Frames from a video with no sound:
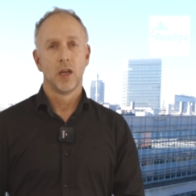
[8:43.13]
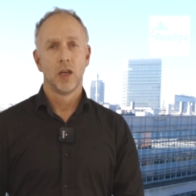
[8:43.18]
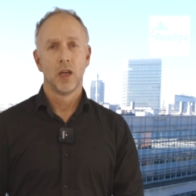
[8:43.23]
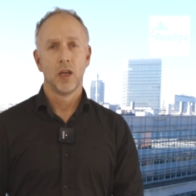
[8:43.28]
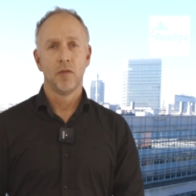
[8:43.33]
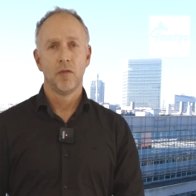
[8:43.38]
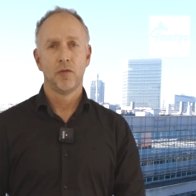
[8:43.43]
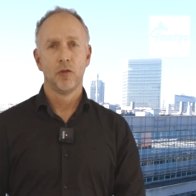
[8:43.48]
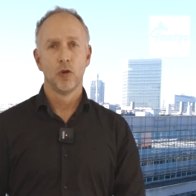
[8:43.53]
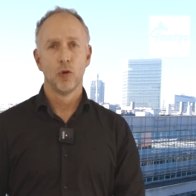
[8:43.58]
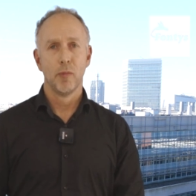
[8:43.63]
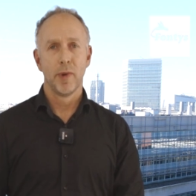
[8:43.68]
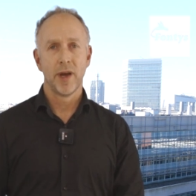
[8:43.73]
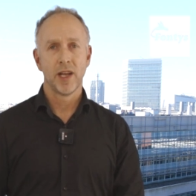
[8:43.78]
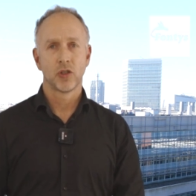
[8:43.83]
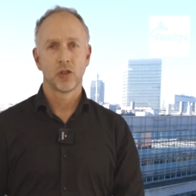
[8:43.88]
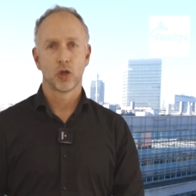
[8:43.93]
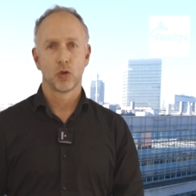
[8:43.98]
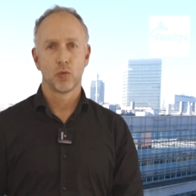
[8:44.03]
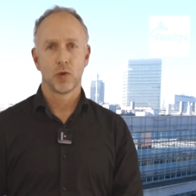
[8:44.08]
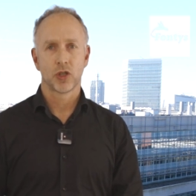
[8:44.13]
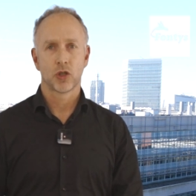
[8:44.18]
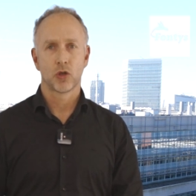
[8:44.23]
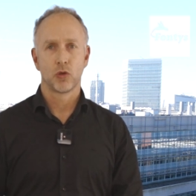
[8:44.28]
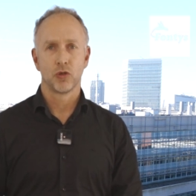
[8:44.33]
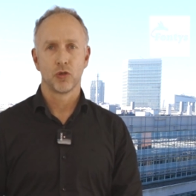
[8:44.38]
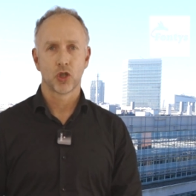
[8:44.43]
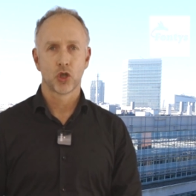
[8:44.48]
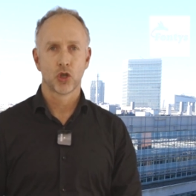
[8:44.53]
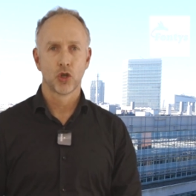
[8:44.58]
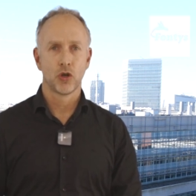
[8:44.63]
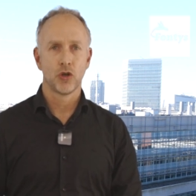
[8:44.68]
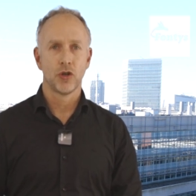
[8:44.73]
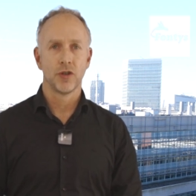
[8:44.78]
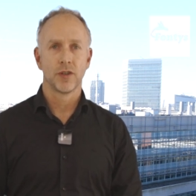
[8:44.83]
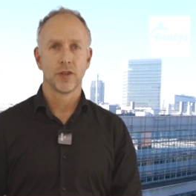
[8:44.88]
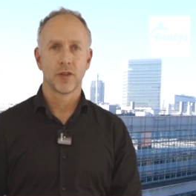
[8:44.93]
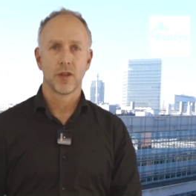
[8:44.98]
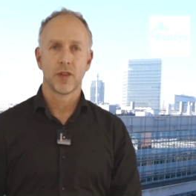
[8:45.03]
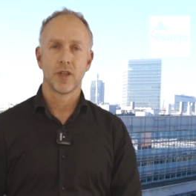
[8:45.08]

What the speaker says: If your mentor was concerned